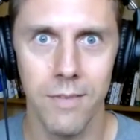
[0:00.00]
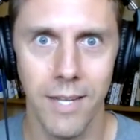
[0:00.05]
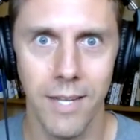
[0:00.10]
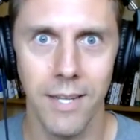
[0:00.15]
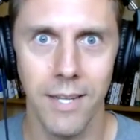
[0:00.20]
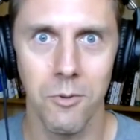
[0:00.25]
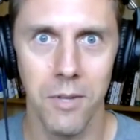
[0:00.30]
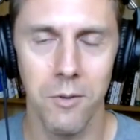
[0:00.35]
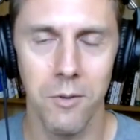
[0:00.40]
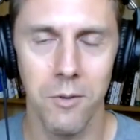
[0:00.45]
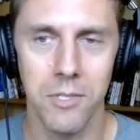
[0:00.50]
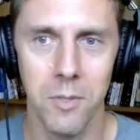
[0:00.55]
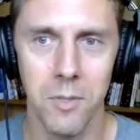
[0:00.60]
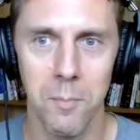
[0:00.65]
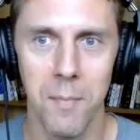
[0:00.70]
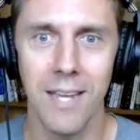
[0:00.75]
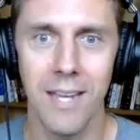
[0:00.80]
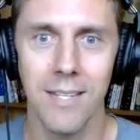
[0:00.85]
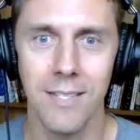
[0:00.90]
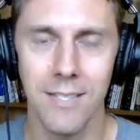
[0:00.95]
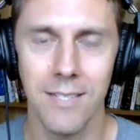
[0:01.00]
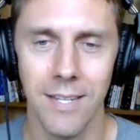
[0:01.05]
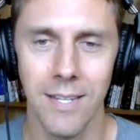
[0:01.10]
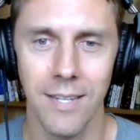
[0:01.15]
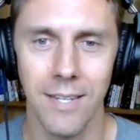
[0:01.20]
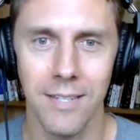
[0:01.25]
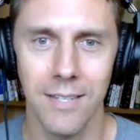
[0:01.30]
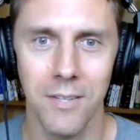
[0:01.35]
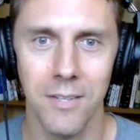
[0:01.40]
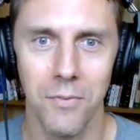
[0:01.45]
It was
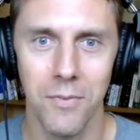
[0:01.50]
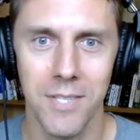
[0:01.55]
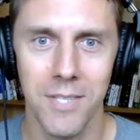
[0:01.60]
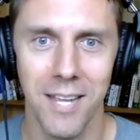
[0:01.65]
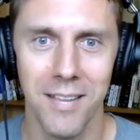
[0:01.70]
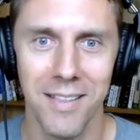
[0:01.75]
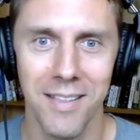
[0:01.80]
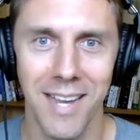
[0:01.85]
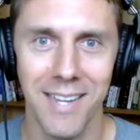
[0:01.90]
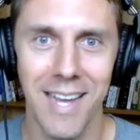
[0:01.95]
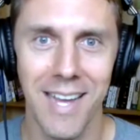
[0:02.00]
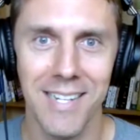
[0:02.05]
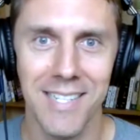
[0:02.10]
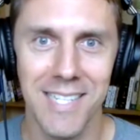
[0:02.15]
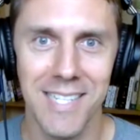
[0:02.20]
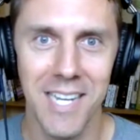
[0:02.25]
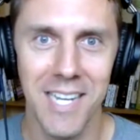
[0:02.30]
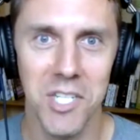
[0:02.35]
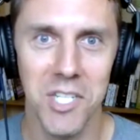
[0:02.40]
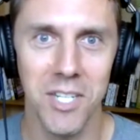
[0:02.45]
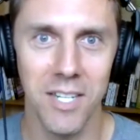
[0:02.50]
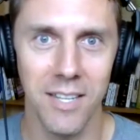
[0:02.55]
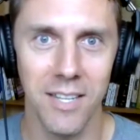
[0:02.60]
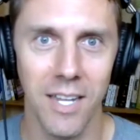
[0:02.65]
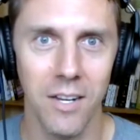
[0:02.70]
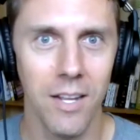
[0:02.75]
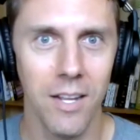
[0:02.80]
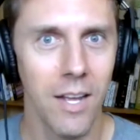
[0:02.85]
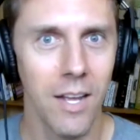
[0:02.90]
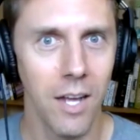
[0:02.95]
amazing to like that tension
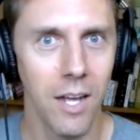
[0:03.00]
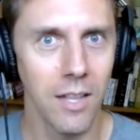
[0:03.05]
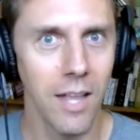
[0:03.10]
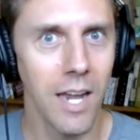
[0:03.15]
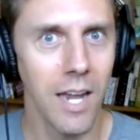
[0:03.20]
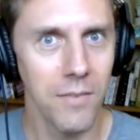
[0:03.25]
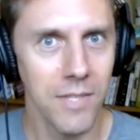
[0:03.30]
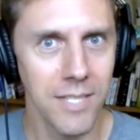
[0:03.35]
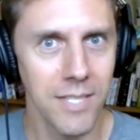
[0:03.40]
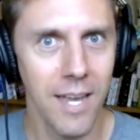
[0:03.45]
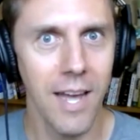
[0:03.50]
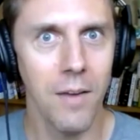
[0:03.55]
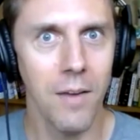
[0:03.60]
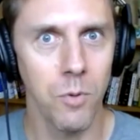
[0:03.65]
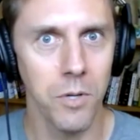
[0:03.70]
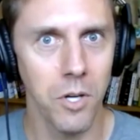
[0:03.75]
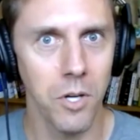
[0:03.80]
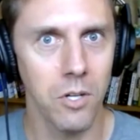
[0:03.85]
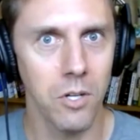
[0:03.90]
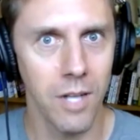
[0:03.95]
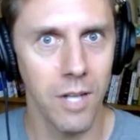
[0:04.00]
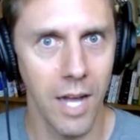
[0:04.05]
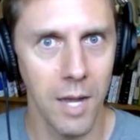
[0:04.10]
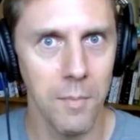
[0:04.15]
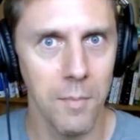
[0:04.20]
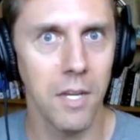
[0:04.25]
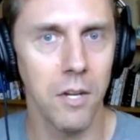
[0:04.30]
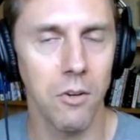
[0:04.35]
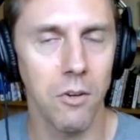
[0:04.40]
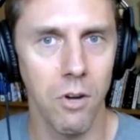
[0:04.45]
that a lot of us have when you're
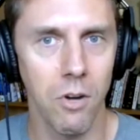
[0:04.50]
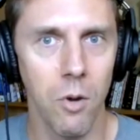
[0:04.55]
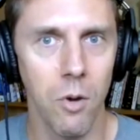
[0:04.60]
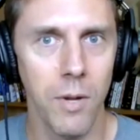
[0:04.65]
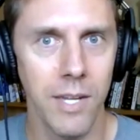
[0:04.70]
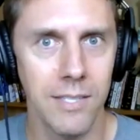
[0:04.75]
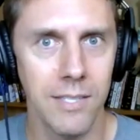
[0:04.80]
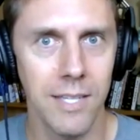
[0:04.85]
climbing and you're growing.